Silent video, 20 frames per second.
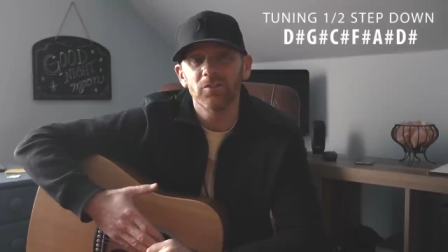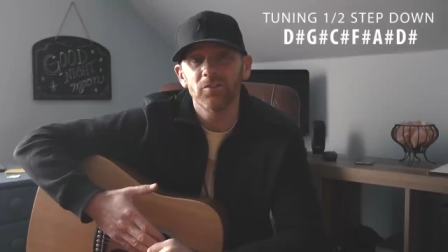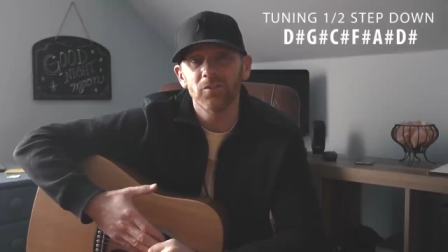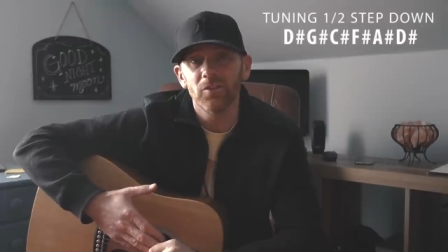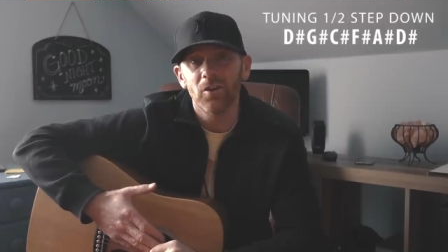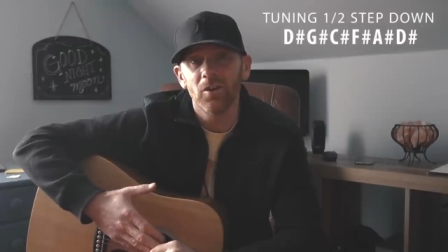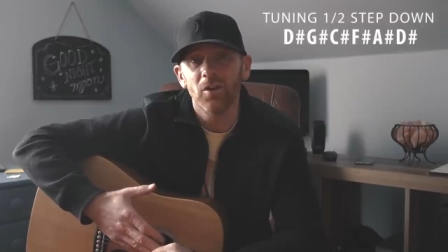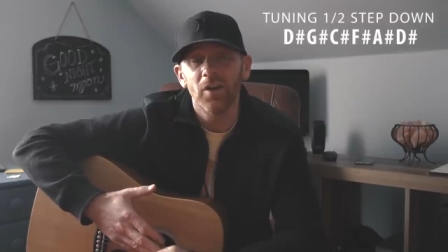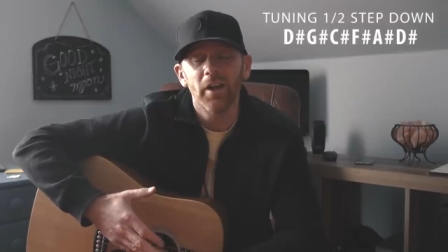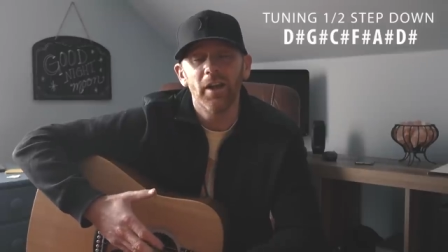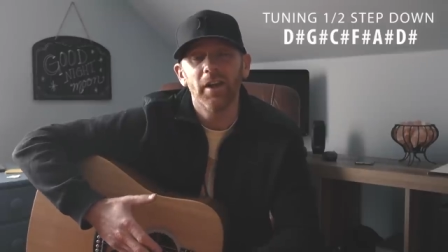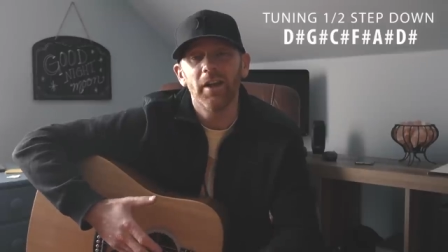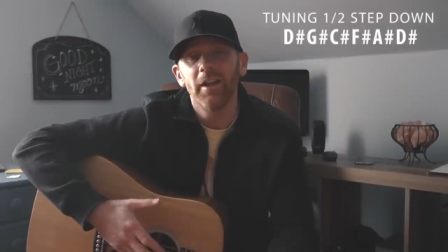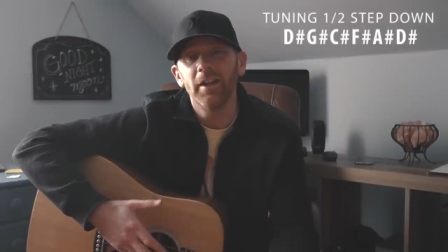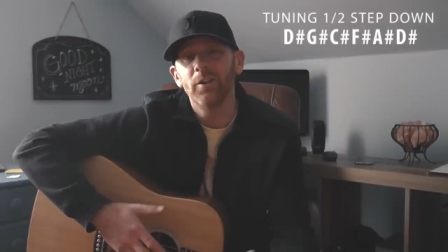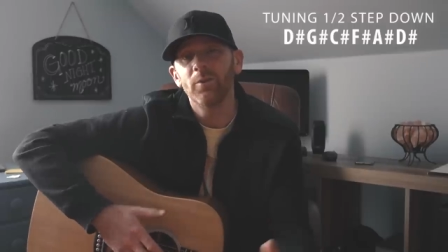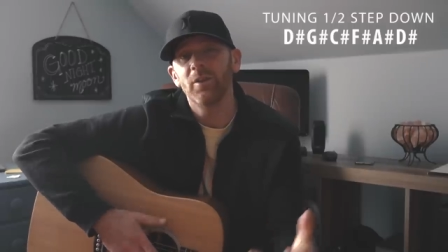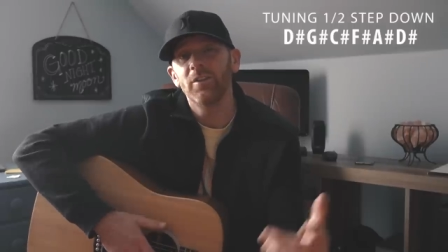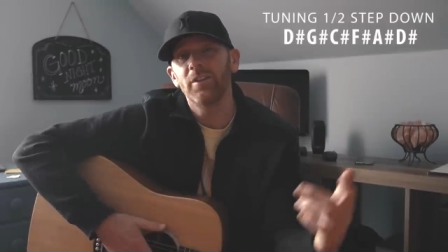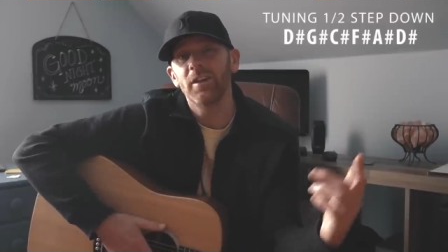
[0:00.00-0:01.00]
So
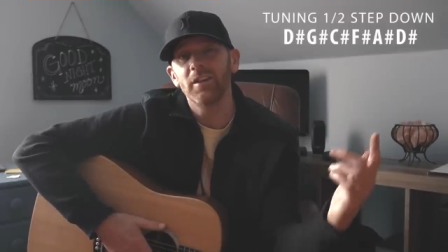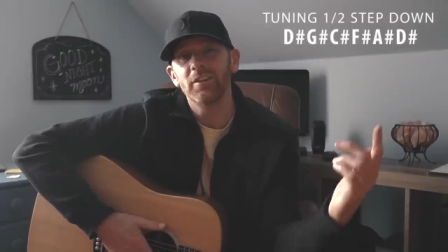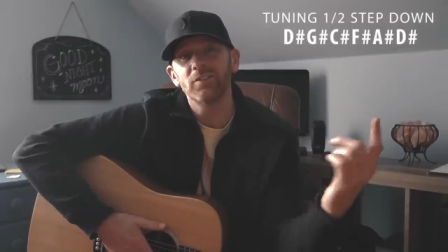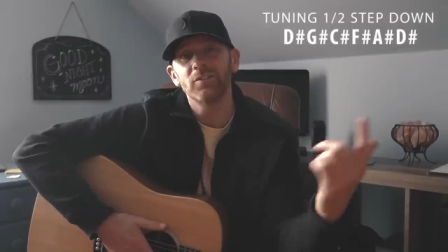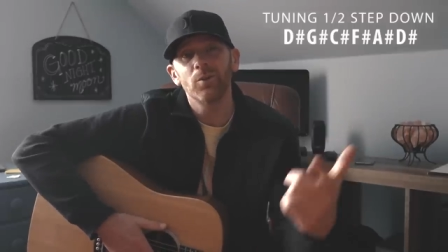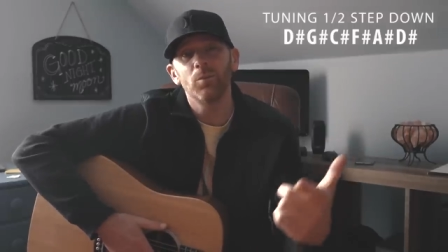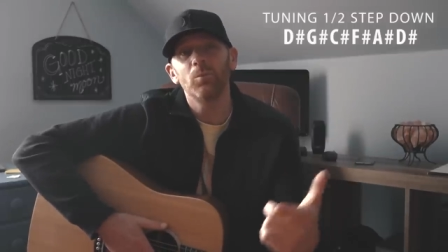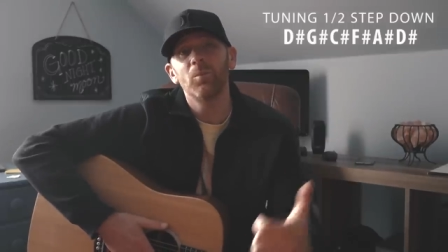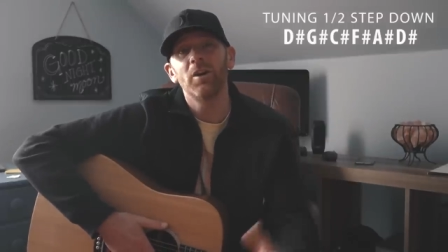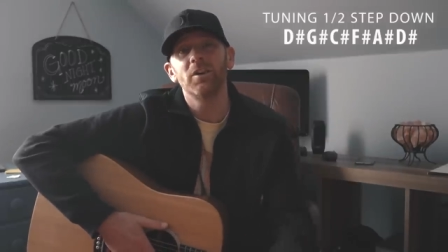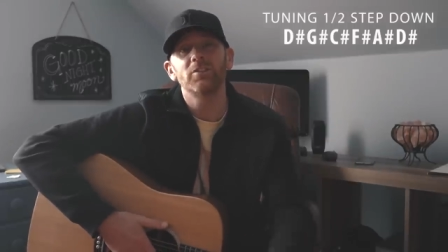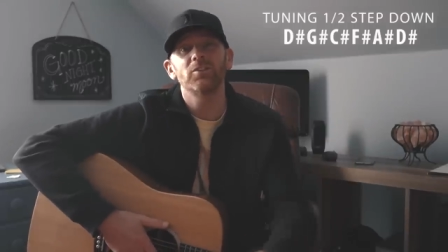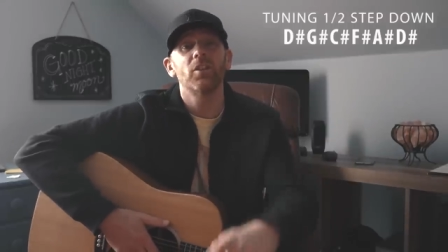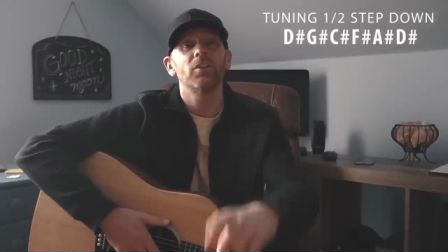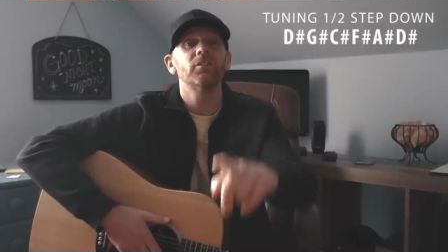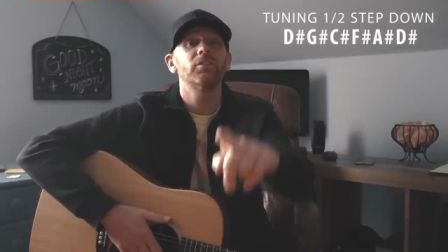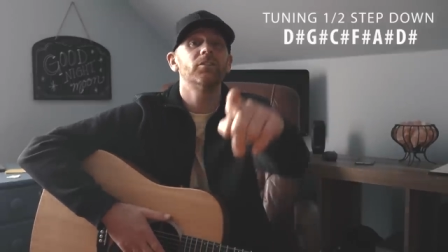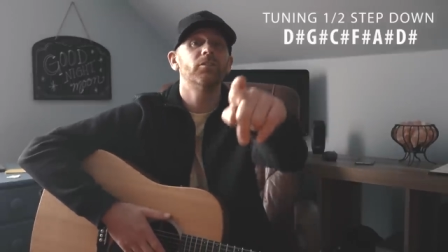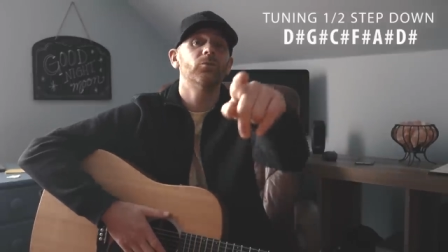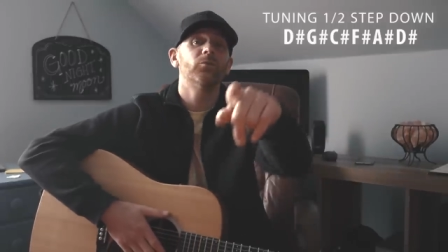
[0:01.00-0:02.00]
anyway, thanks so much. I'll
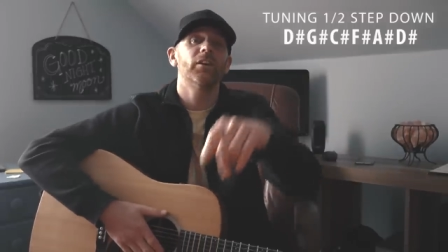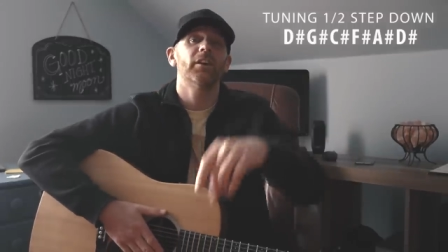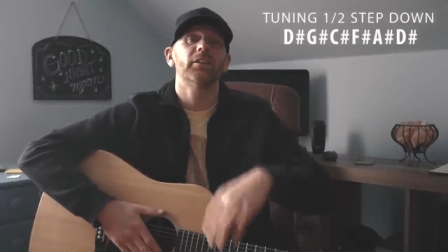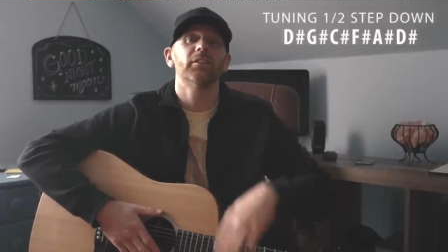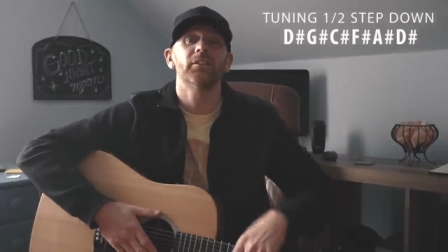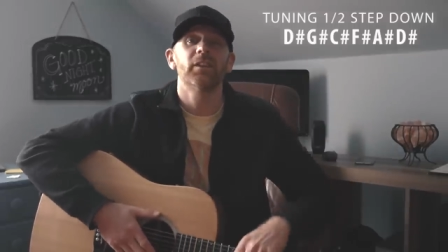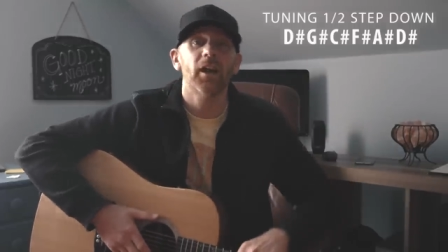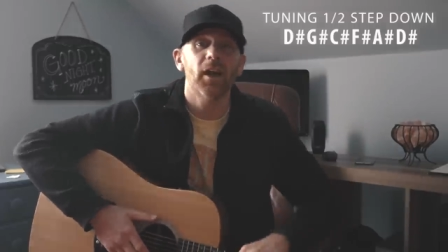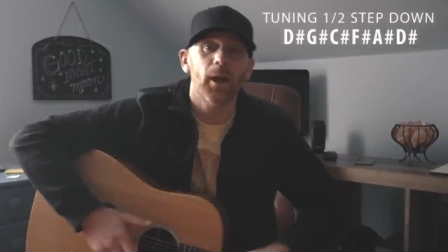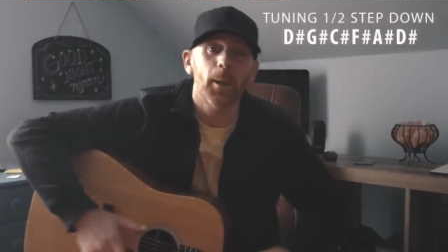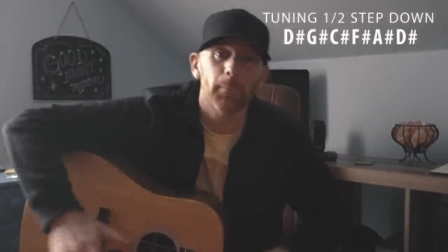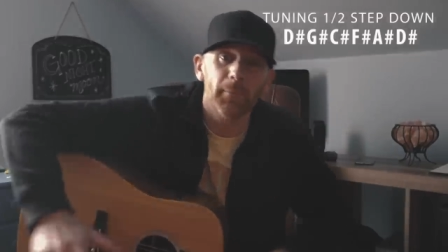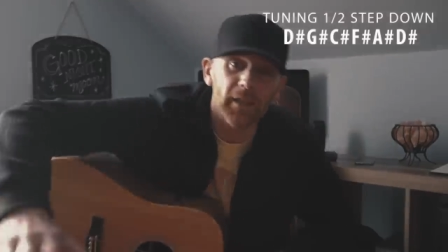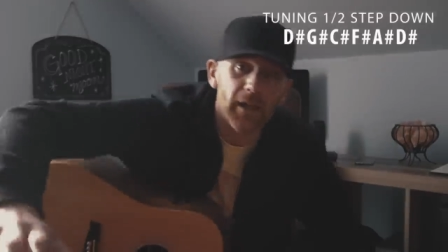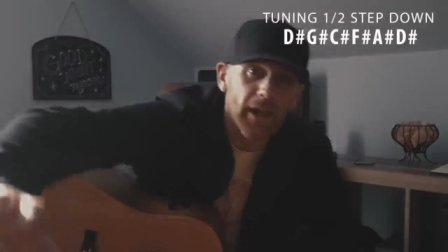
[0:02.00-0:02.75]
see you next time.